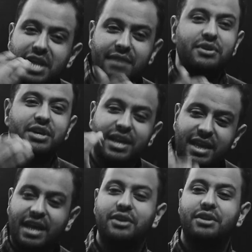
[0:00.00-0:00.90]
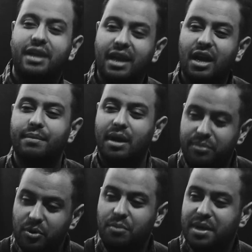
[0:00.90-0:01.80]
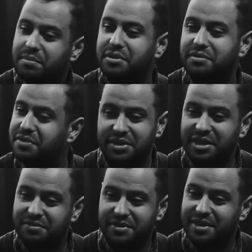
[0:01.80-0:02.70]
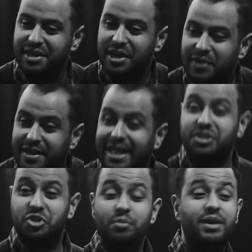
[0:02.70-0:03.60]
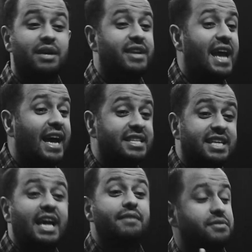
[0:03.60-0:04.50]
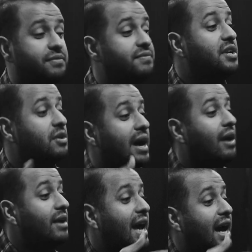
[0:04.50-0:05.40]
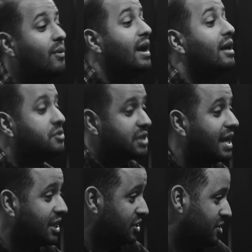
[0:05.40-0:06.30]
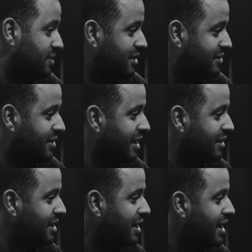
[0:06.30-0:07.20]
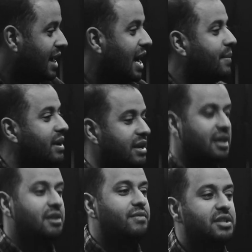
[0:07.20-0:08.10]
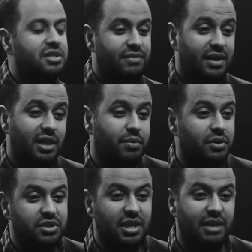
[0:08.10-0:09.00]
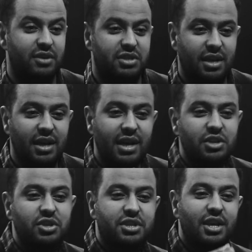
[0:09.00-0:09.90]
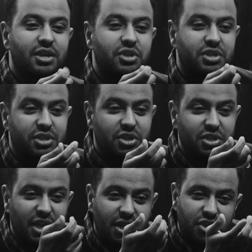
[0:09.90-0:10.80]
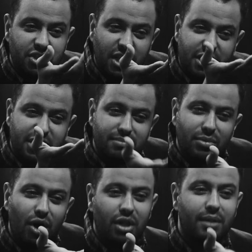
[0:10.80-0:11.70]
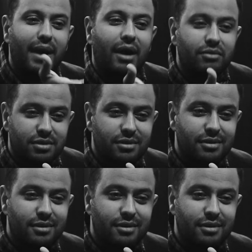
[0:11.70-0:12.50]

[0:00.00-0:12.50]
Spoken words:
never going to get you to care about poor people in Philadelphia, right? That's too big of an ask. I have to figure out how else I can do it, right? How am I going to convince developers to give us just a small amount